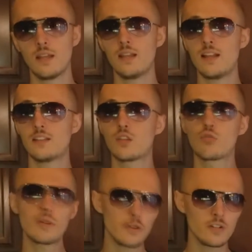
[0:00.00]
It has
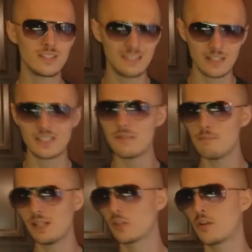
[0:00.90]
360
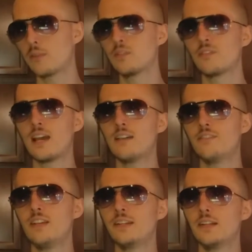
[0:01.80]
milligrams of
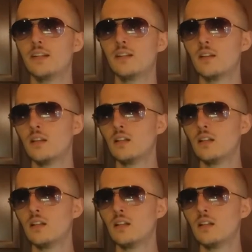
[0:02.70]
caffeine in it,